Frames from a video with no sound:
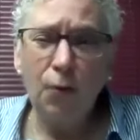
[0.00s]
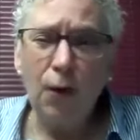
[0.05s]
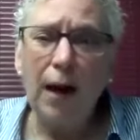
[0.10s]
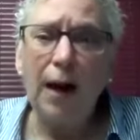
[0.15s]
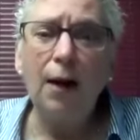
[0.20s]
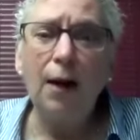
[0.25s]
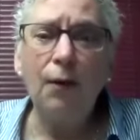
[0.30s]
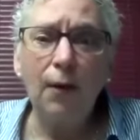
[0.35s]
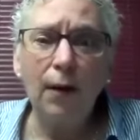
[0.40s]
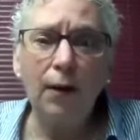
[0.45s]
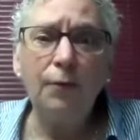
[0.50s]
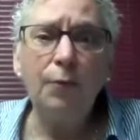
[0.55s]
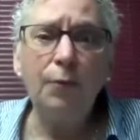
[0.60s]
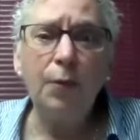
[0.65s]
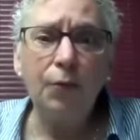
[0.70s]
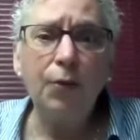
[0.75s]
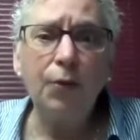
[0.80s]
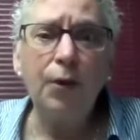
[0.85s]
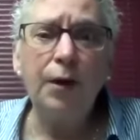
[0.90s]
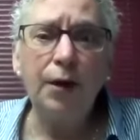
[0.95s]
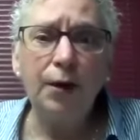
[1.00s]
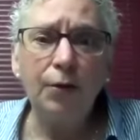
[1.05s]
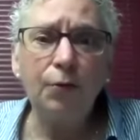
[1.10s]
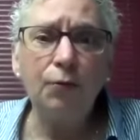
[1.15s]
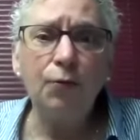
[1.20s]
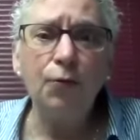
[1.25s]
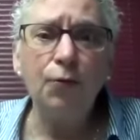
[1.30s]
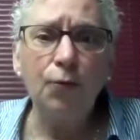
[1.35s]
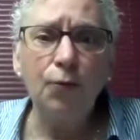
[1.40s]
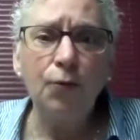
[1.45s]
Wow, I've been reading
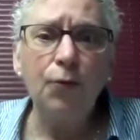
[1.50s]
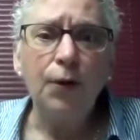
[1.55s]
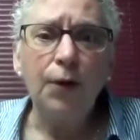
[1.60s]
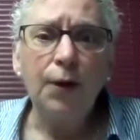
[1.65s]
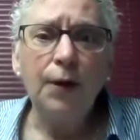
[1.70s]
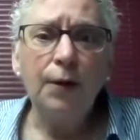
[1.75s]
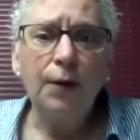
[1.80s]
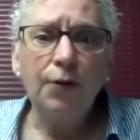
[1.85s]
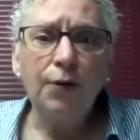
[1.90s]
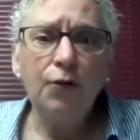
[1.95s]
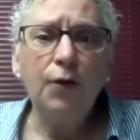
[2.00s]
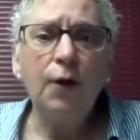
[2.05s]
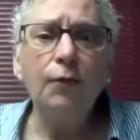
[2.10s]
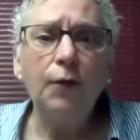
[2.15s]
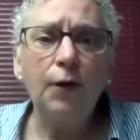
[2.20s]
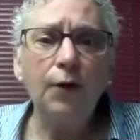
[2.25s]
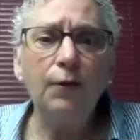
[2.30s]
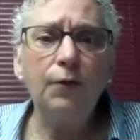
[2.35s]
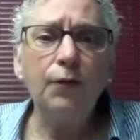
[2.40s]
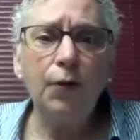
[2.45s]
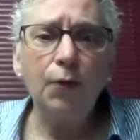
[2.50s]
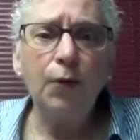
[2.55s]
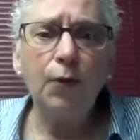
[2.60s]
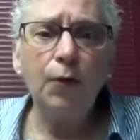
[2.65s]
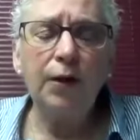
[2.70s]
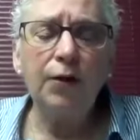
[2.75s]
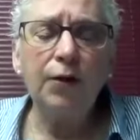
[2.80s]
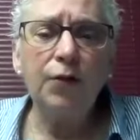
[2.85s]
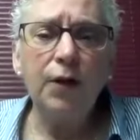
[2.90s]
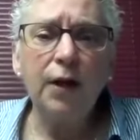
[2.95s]
through several of the
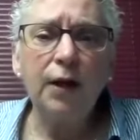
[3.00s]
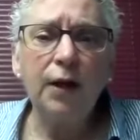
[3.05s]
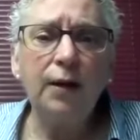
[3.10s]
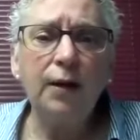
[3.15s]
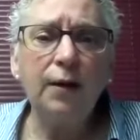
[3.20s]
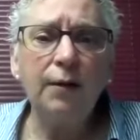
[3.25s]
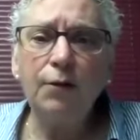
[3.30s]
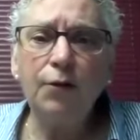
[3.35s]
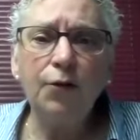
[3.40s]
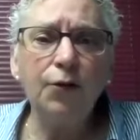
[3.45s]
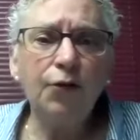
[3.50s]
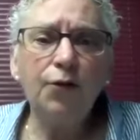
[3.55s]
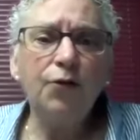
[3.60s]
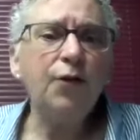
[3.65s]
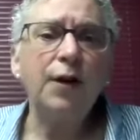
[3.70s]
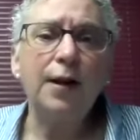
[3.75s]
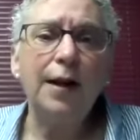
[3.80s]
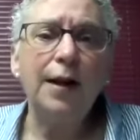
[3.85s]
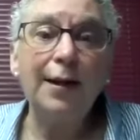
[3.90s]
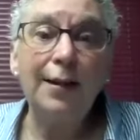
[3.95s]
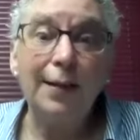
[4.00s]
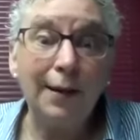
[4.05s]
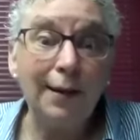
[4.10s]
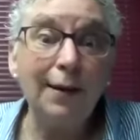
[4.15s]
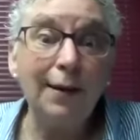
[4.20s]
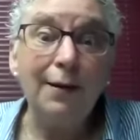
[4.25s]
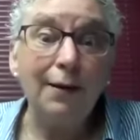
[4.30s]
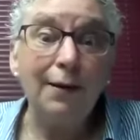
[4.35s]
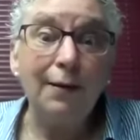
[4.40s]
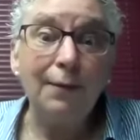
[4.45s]
weeks and there's just a lot
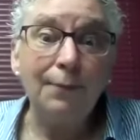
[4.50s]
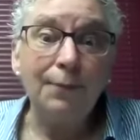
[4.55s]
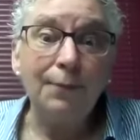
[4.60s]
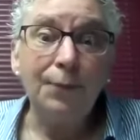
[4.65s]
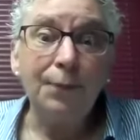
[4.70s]
there.